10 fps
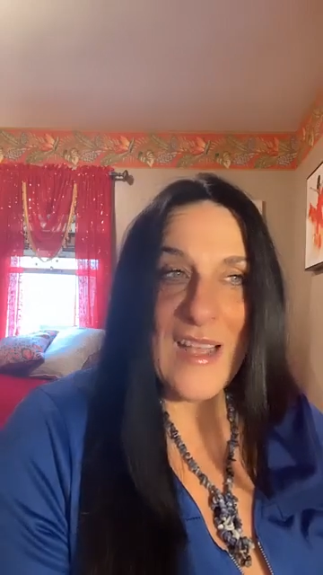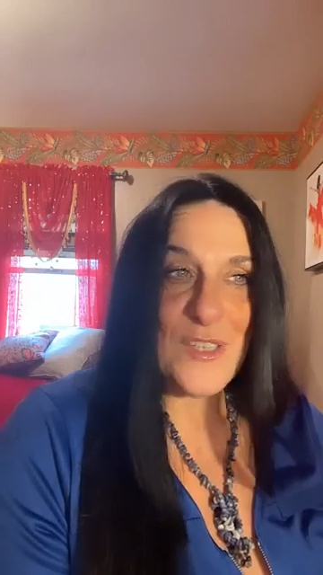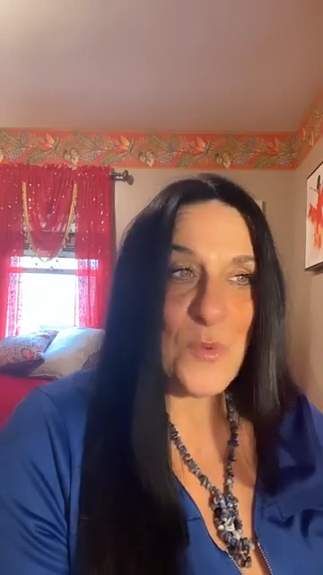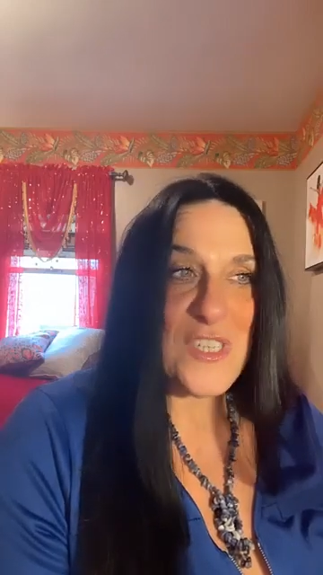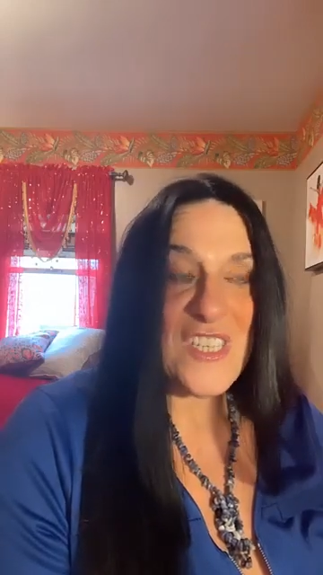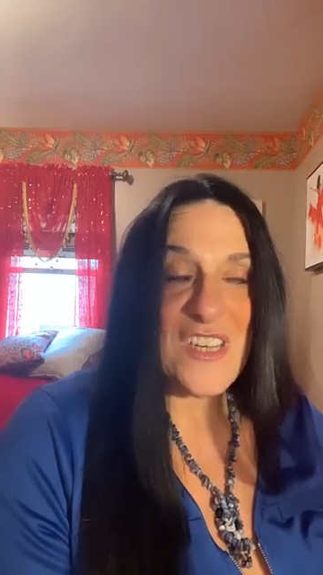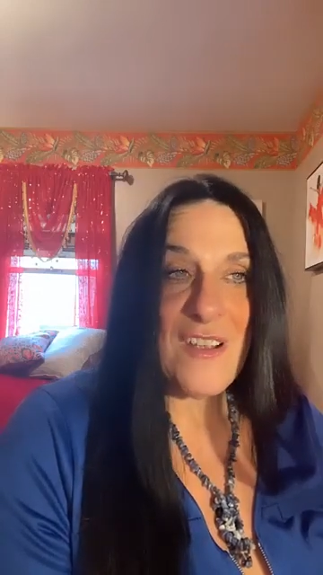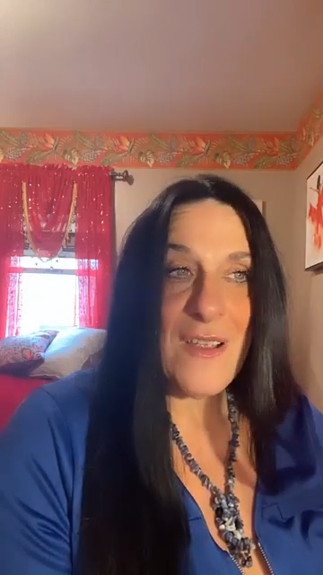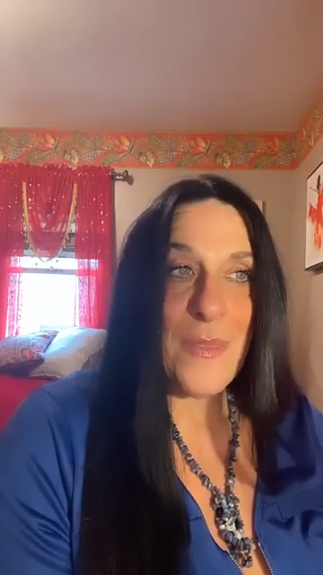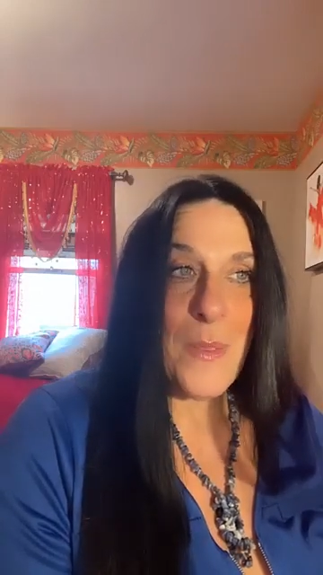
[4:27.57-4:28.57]
And as we're
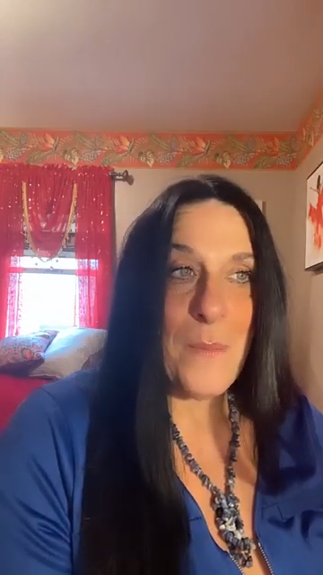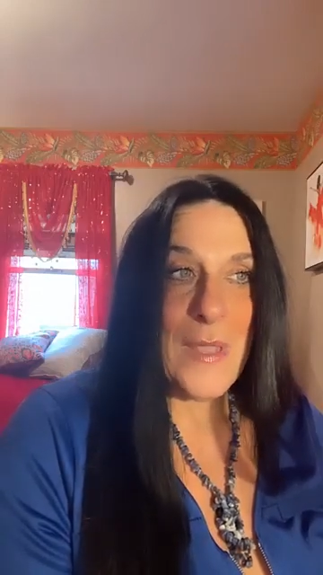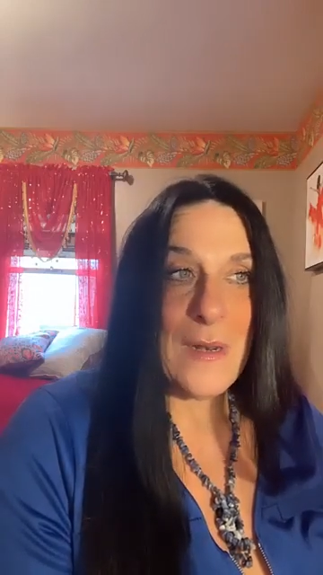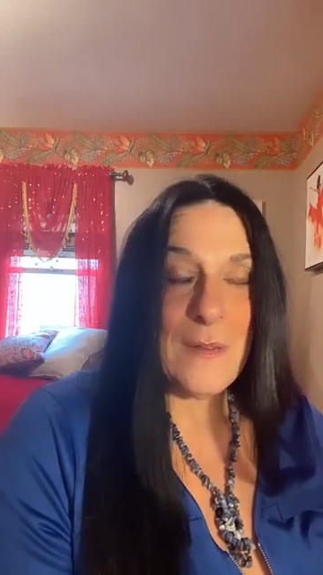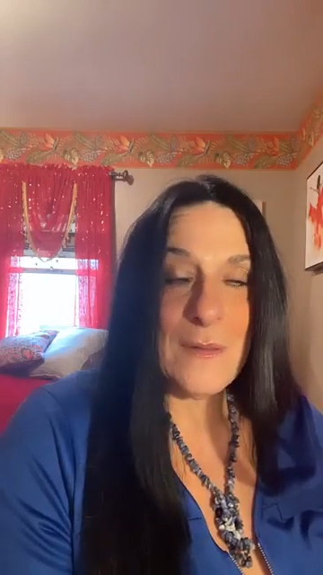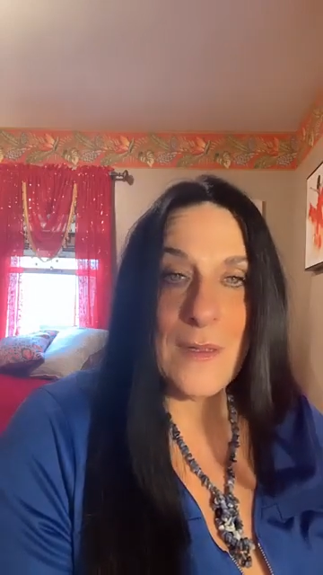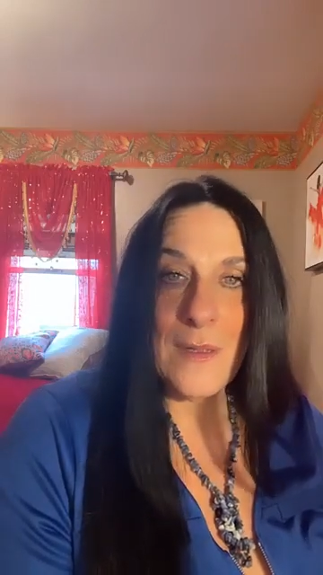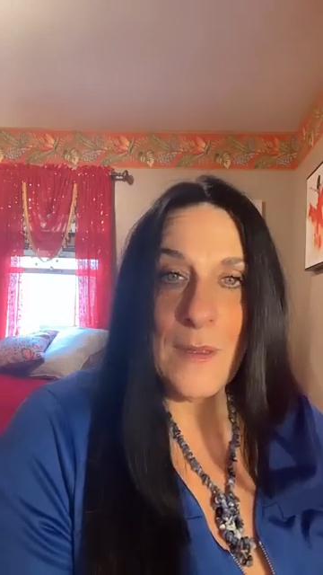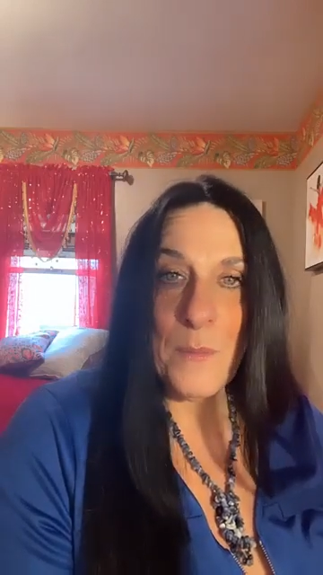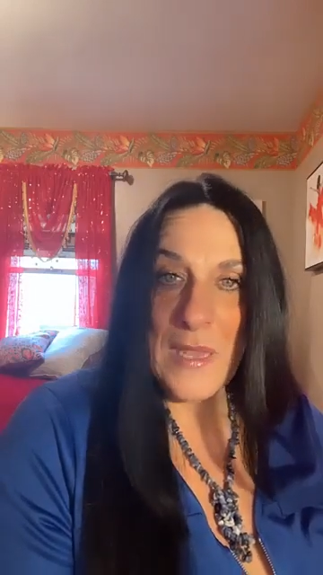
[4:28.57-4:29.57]
stuck in the middle,
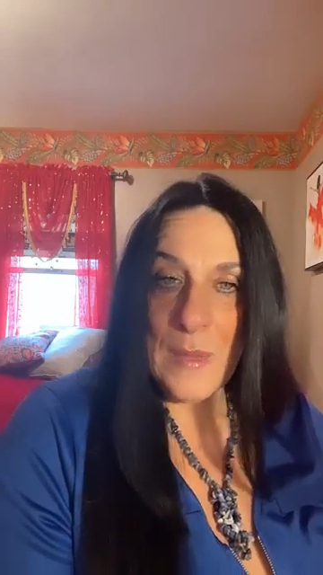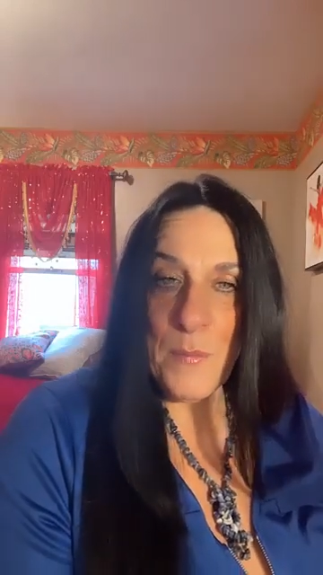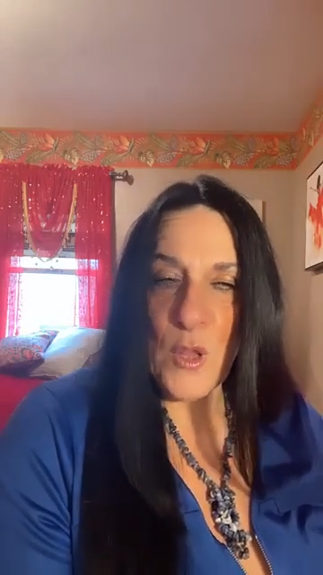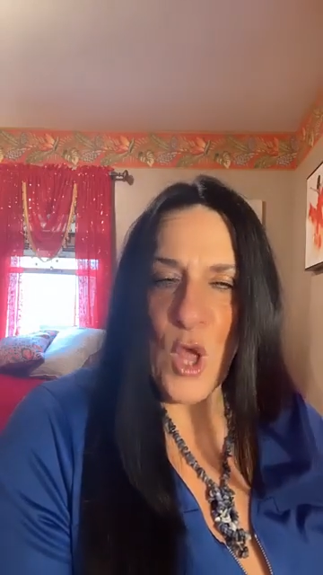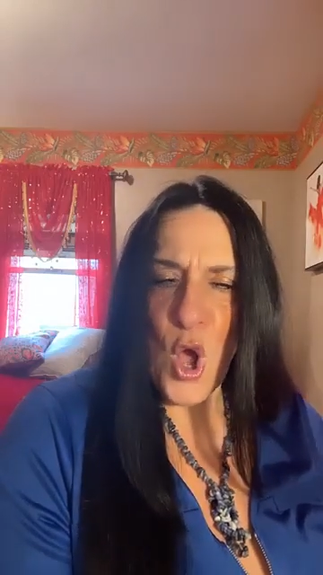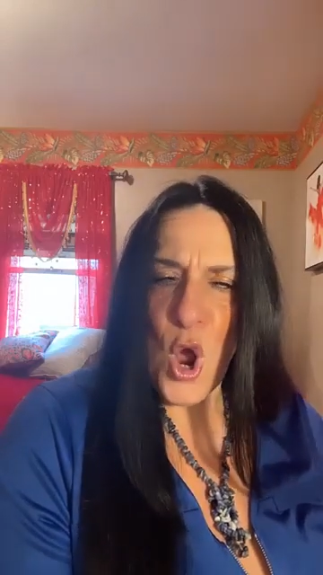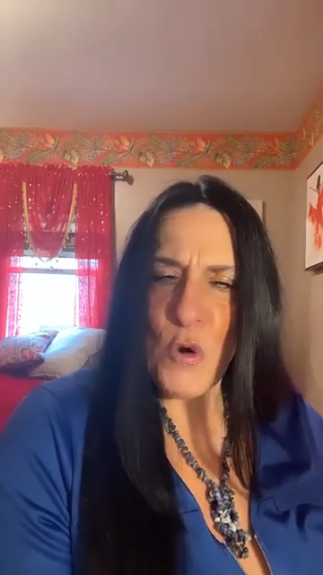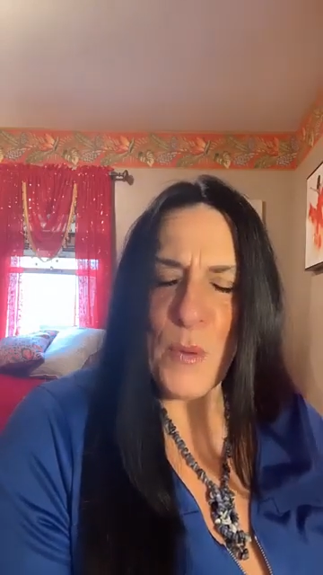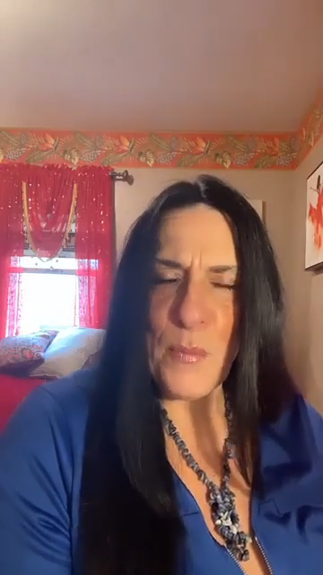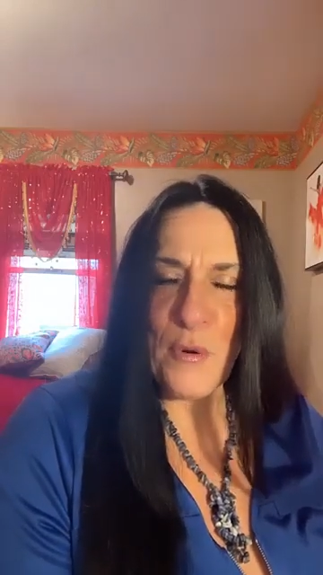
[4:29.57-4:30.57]
people
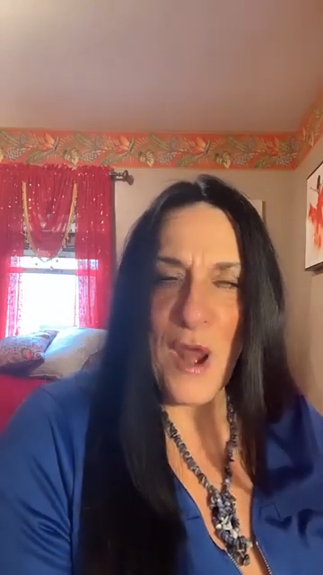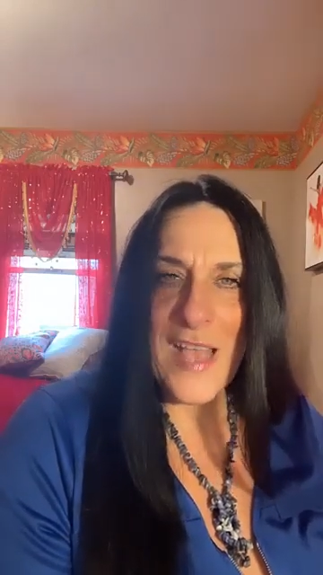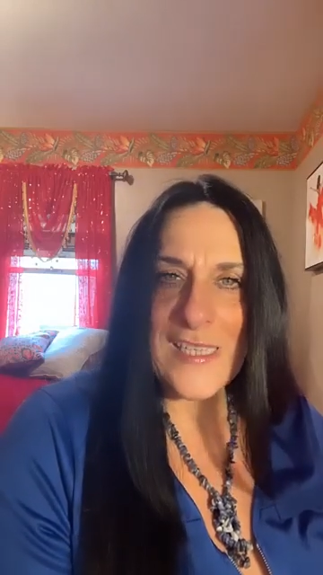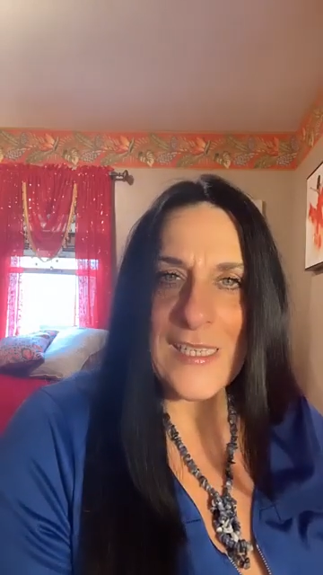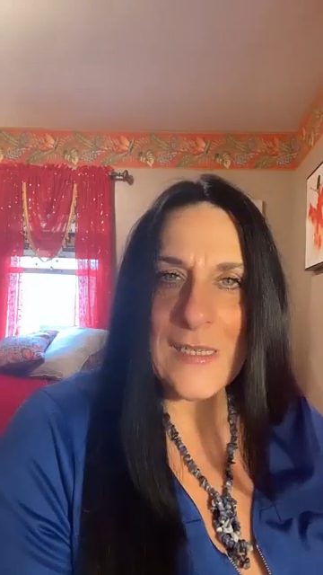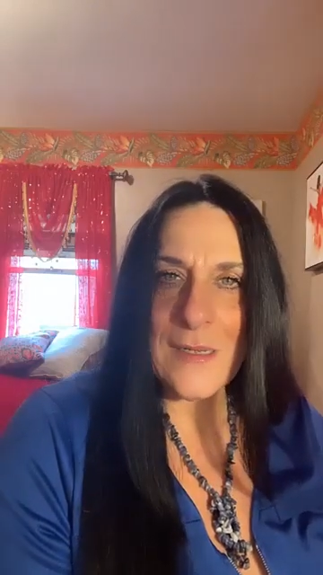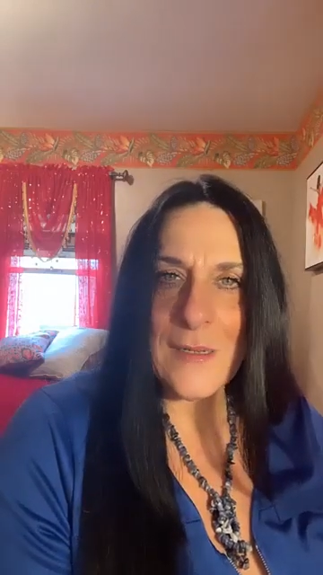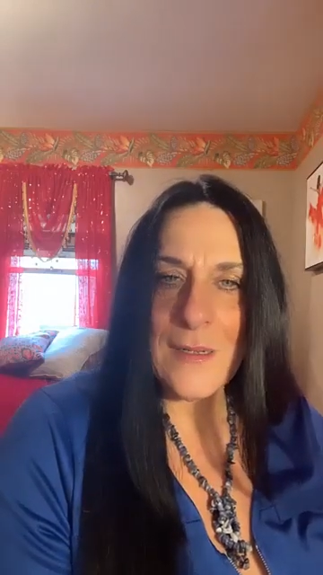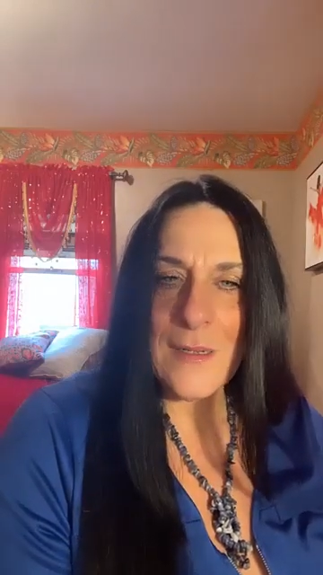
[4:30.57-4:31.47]
are oppressed.